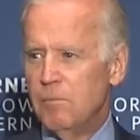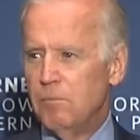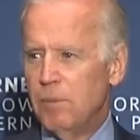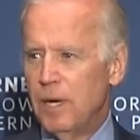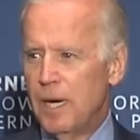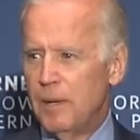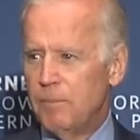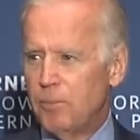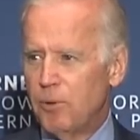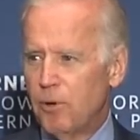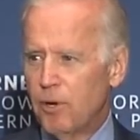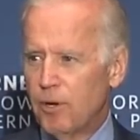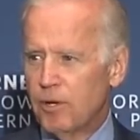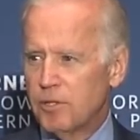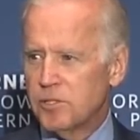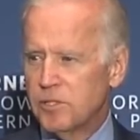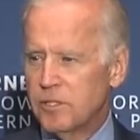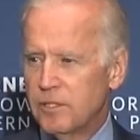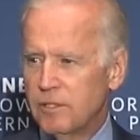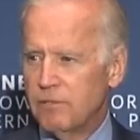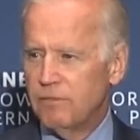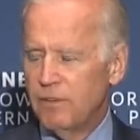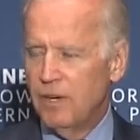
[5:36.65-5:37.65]

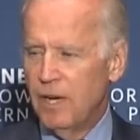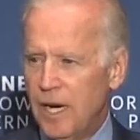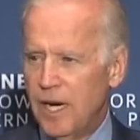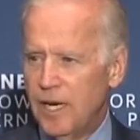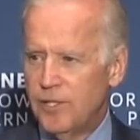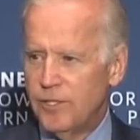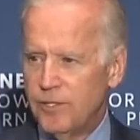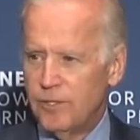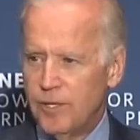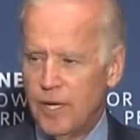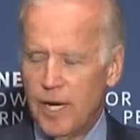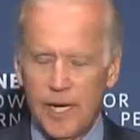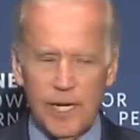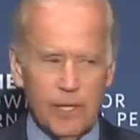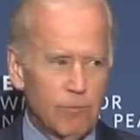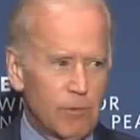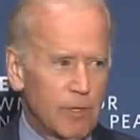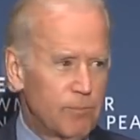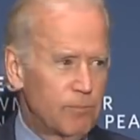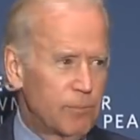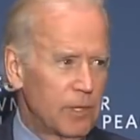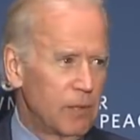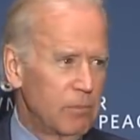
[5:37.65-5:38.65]
bipartisan divide, uniting a